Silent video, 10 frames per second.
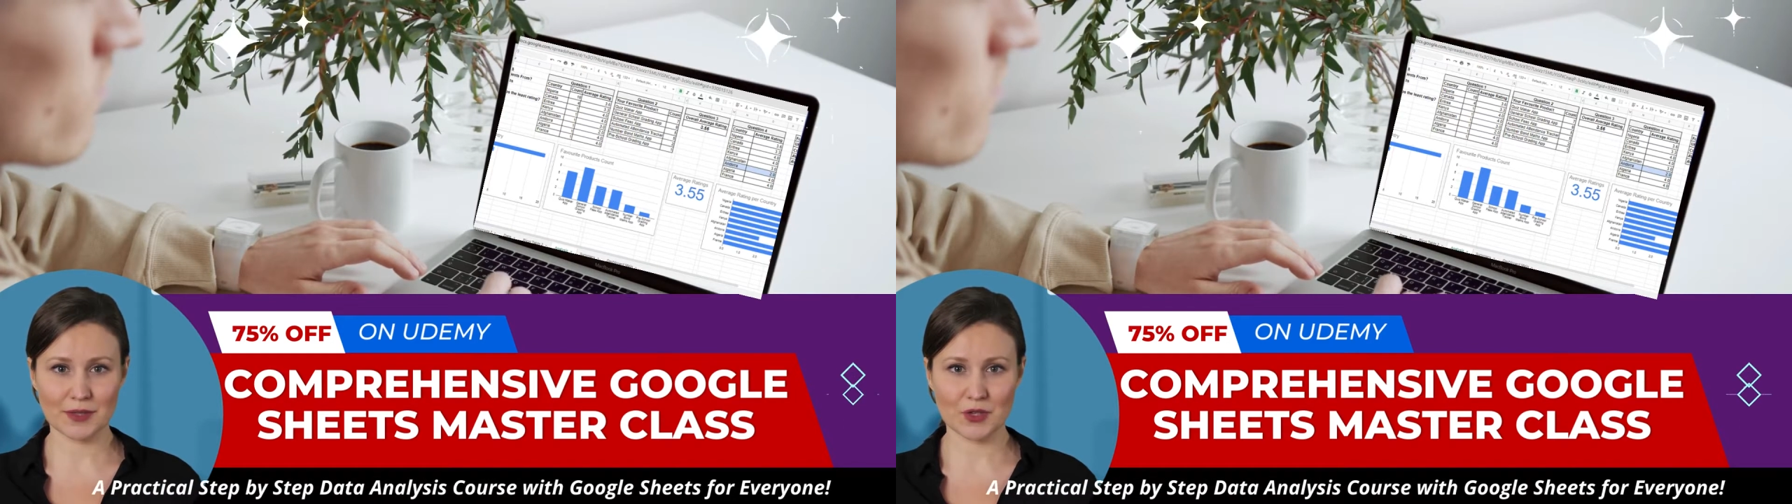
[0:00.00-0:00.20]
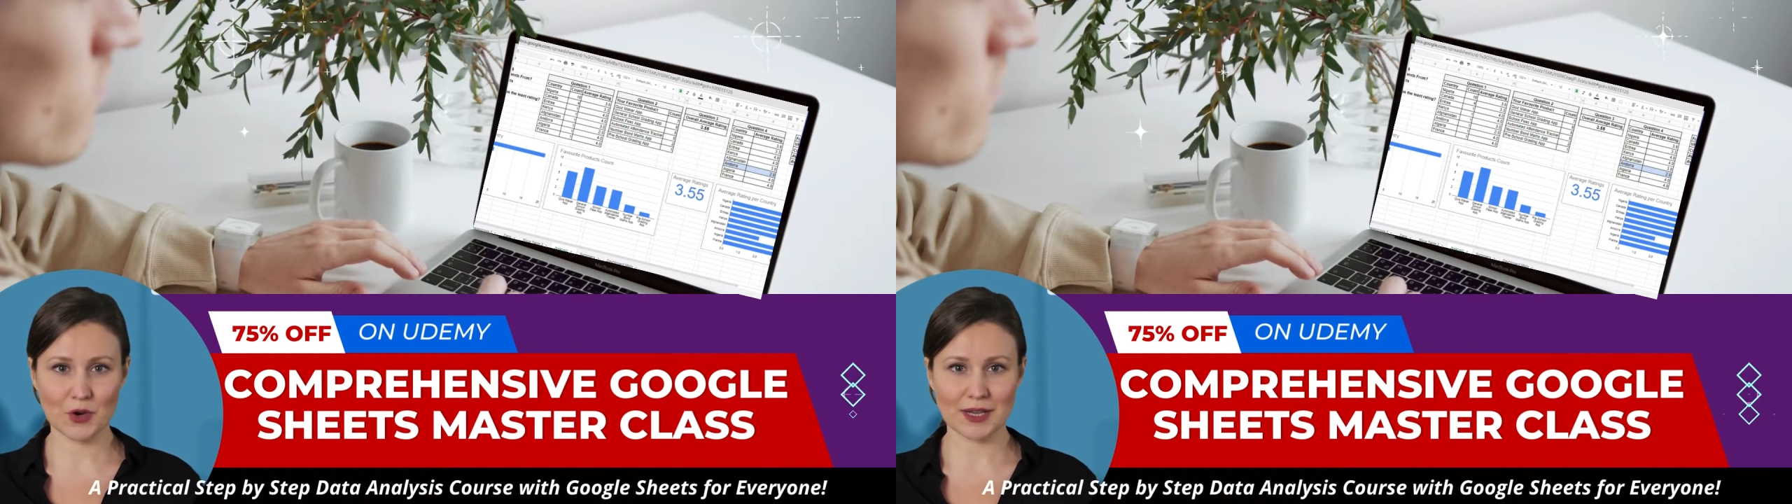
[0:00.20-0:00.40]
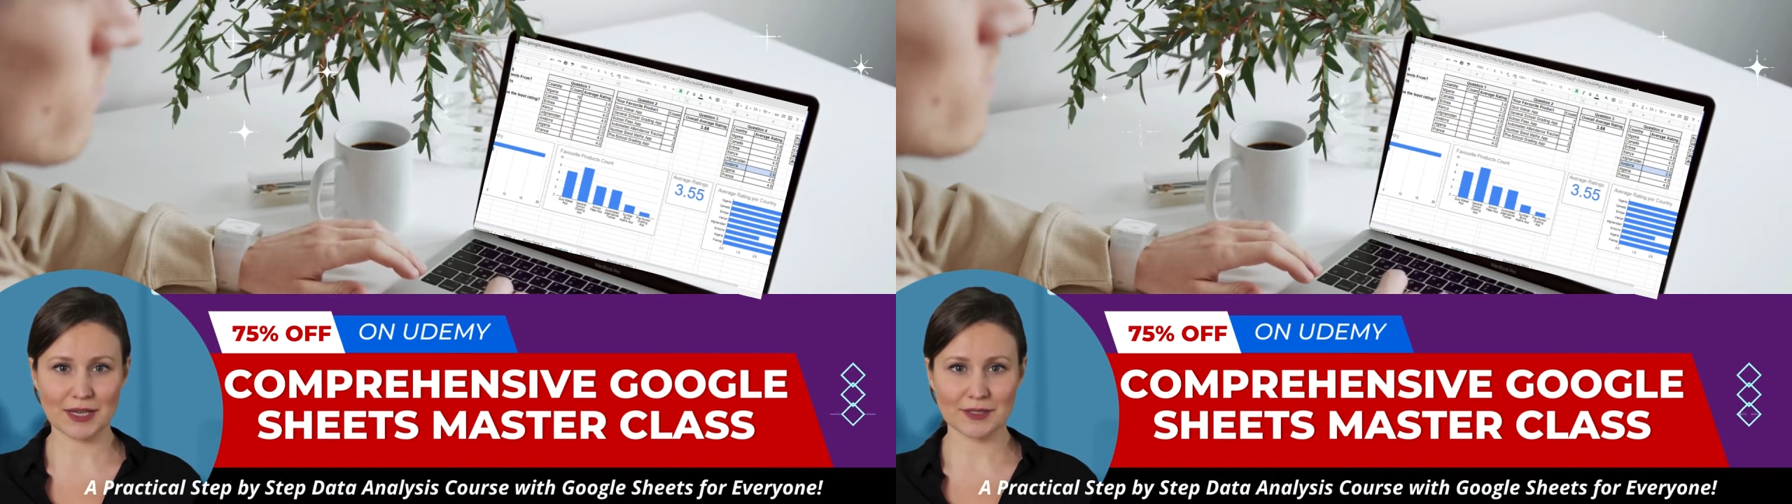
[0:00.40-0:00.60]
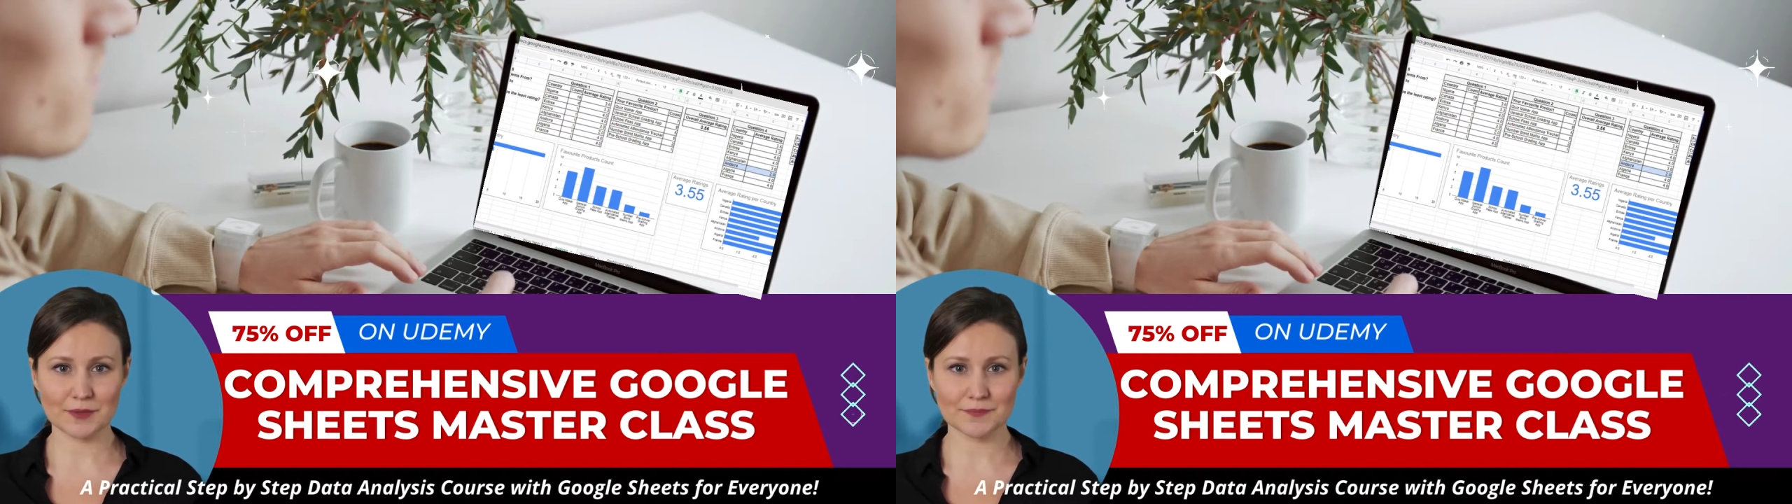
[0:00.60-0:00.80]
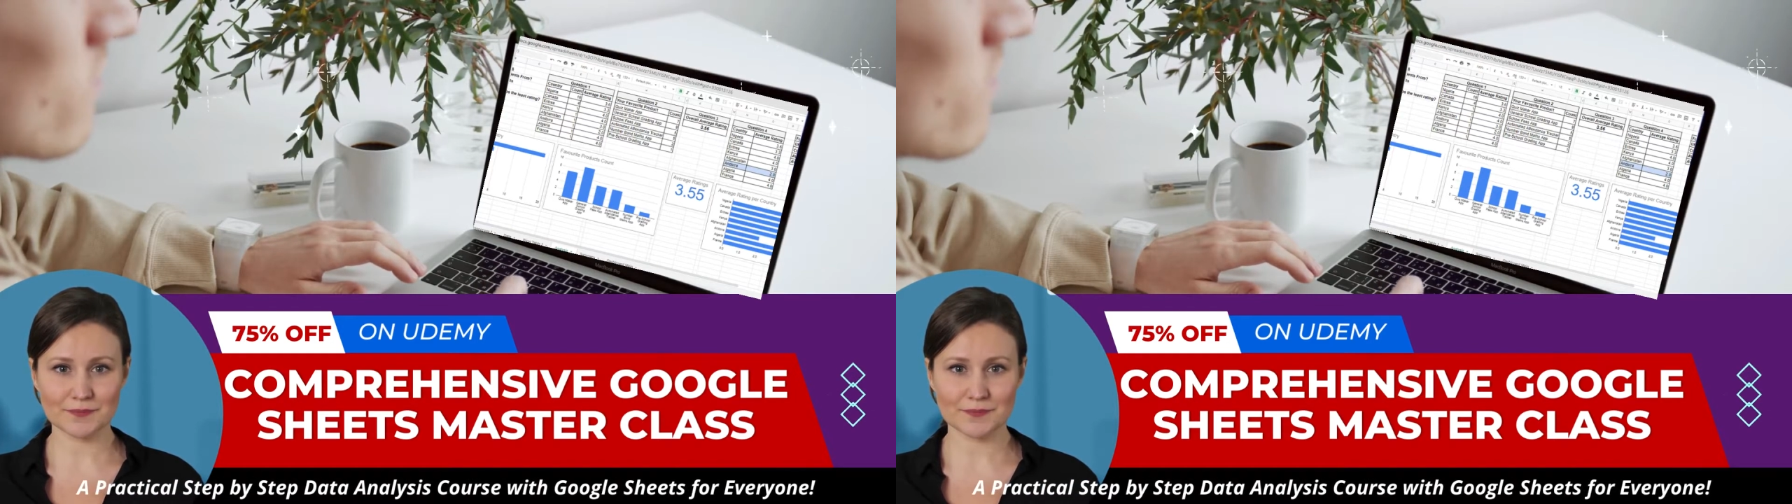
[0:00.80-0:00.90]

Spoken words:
Join us.